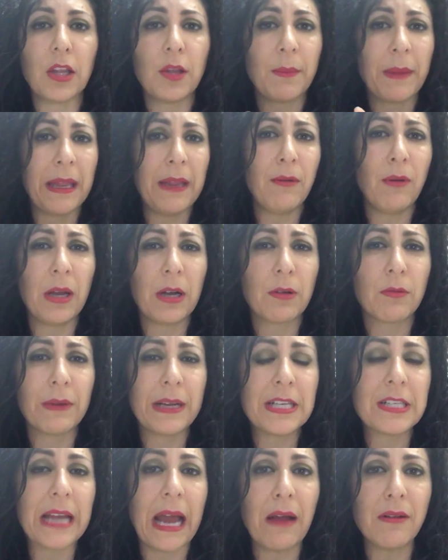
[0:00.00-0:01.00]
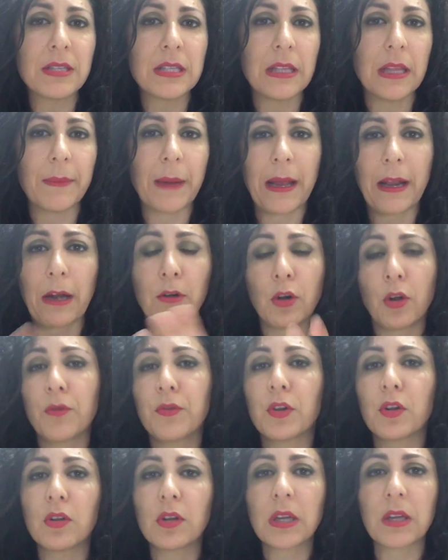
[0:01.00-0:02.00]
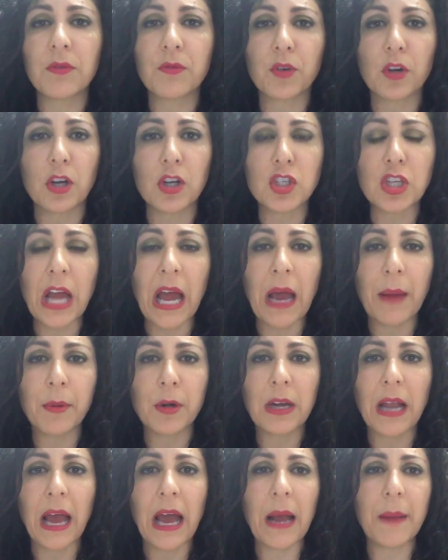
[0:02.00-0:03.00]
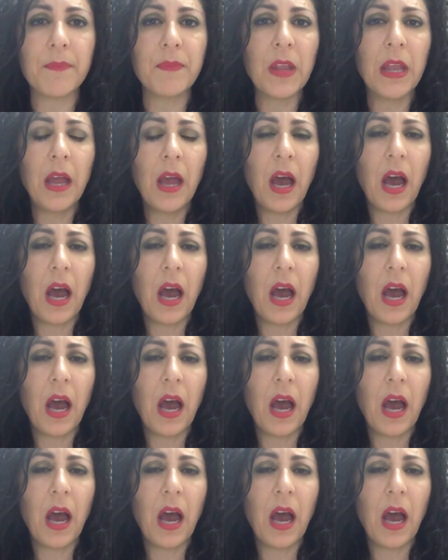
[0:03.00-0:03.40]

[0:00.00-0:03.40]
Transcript: You might want to reach out to them. I don't know if they're looking for a job or not,